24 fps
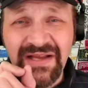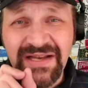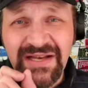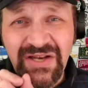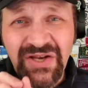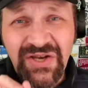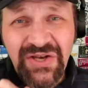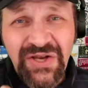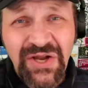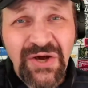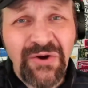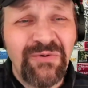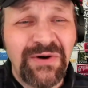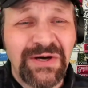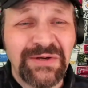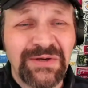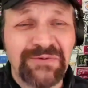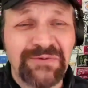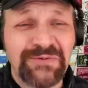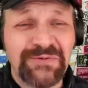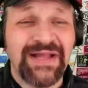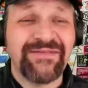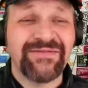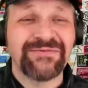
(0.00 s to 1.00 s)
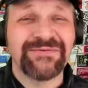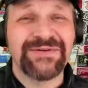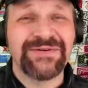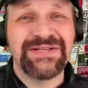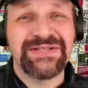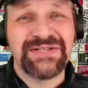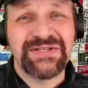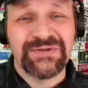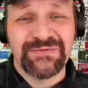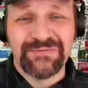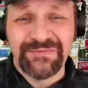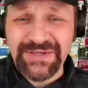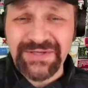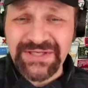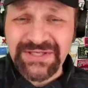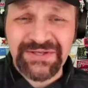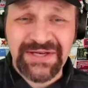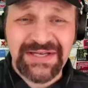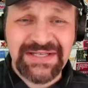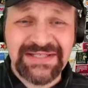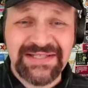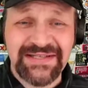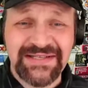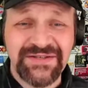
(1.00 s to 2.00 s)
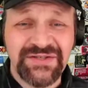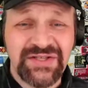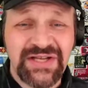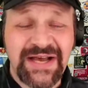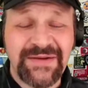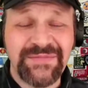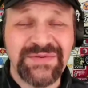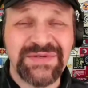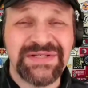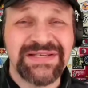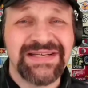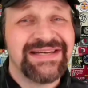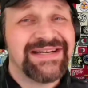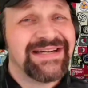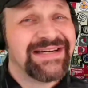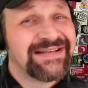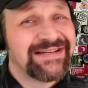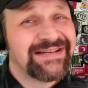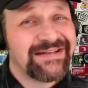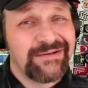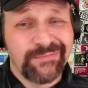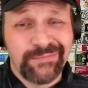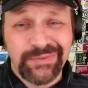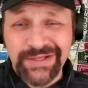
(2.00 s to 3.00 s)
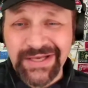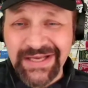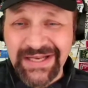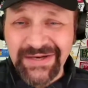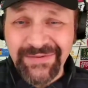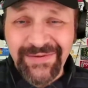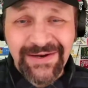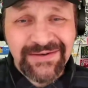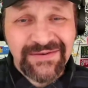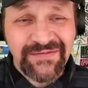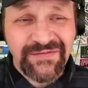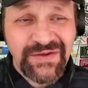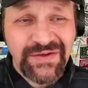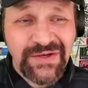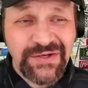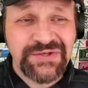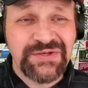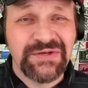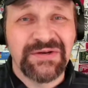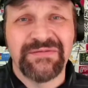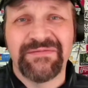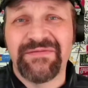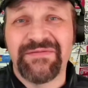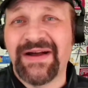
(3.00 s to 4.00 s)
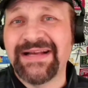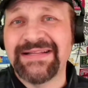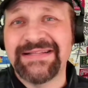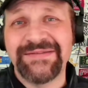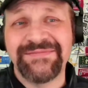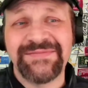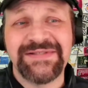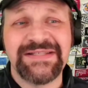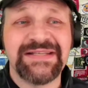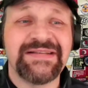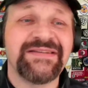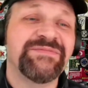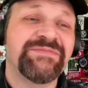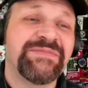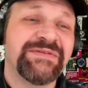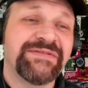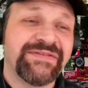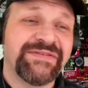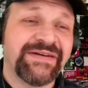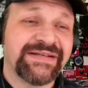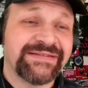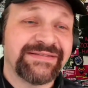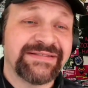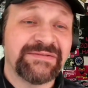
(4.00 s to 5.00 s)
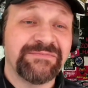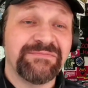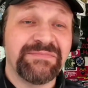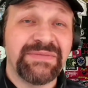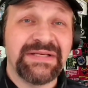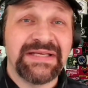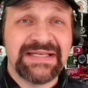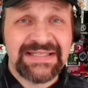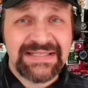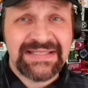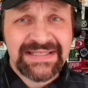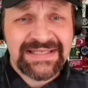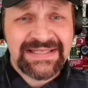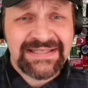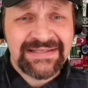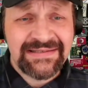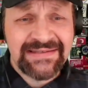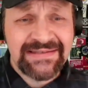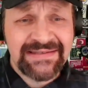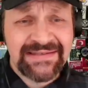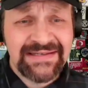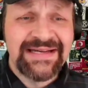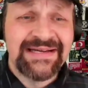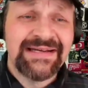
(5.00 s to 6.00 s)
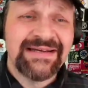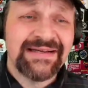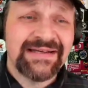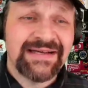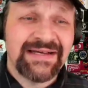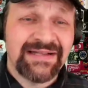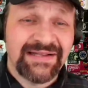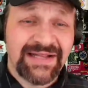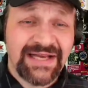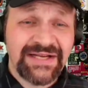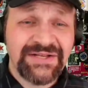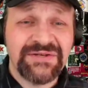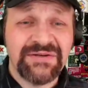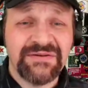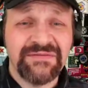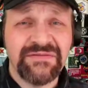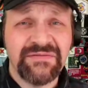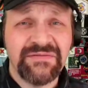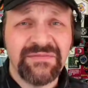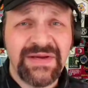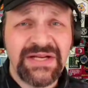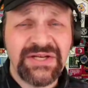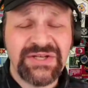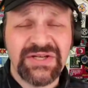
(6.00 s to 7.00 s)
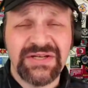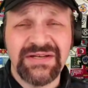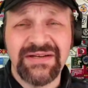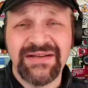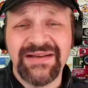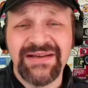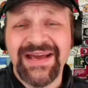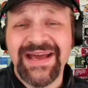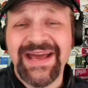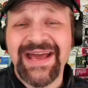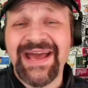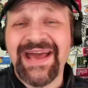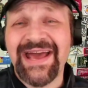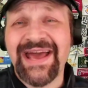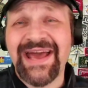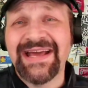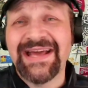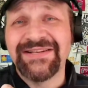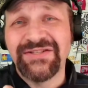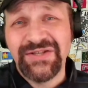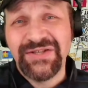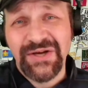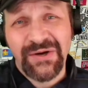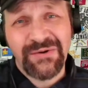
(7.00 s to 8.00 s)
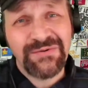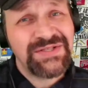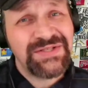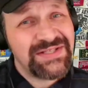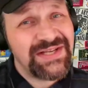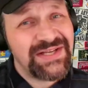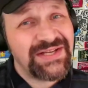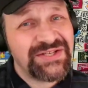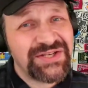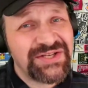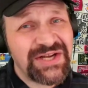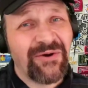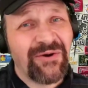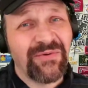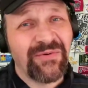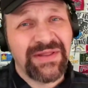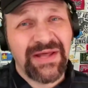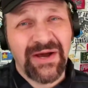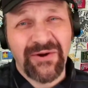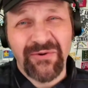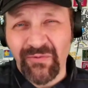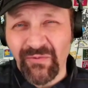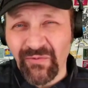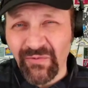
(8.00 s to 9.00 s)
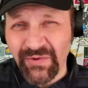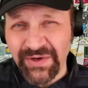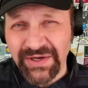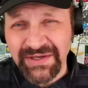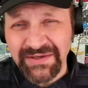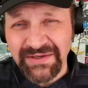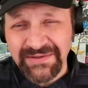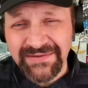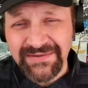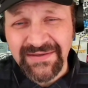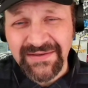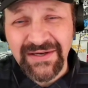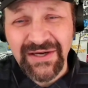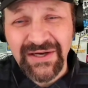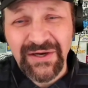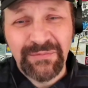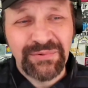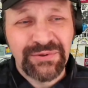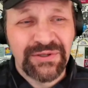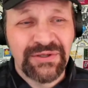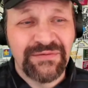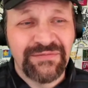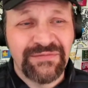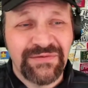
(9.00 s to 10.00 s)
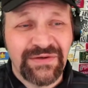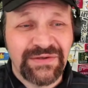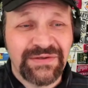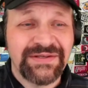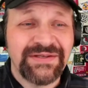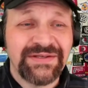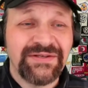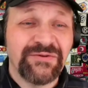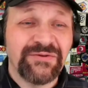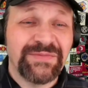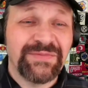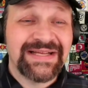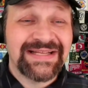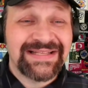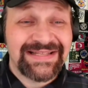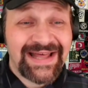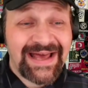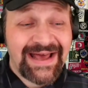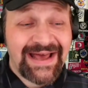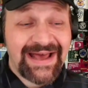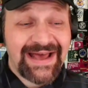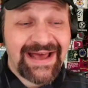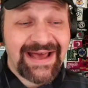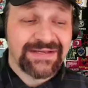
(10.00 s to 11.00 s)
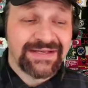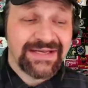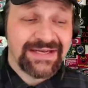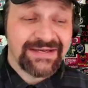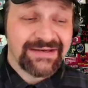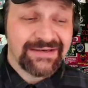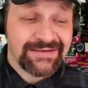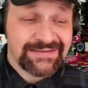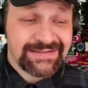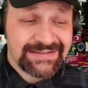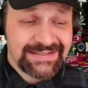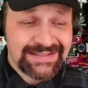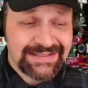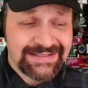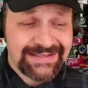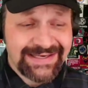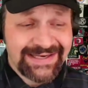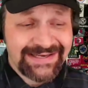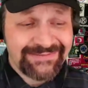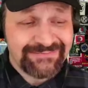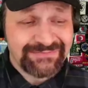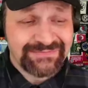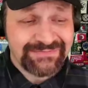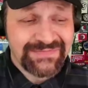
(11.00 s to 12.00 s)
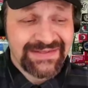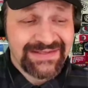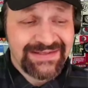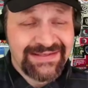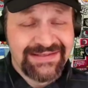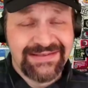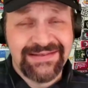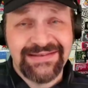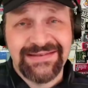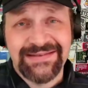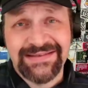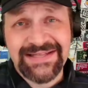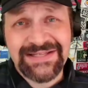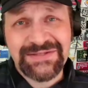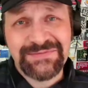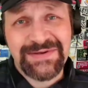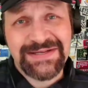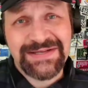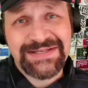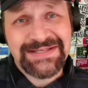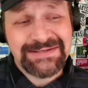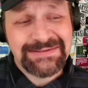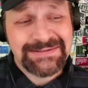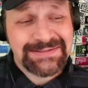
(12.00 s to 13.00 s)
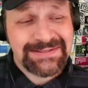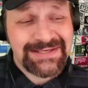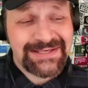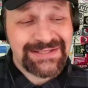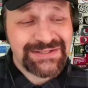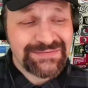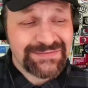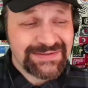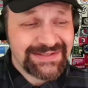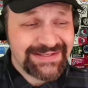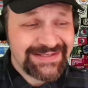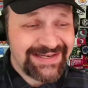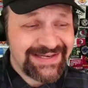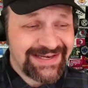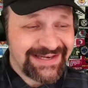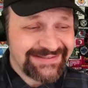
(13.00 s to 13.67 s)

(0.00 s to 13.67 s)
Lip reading: no one will have a reason to retrace their steps, complain about confusion, or find themselves befuddled. Be clear, collect your information, and don't stitch out without real approval. You'll be glad for the clarity. That's my secret sauce for today.